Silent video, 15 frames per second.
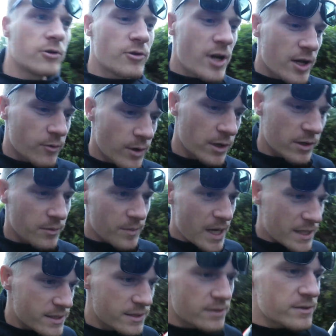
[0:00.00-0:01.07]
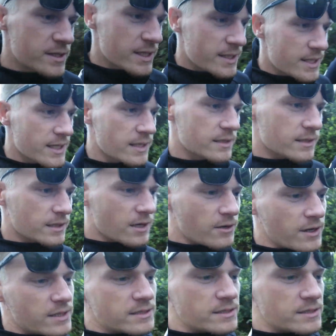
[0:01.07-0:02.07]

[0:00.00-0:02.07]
Alright, welcome back to UCT. Nicole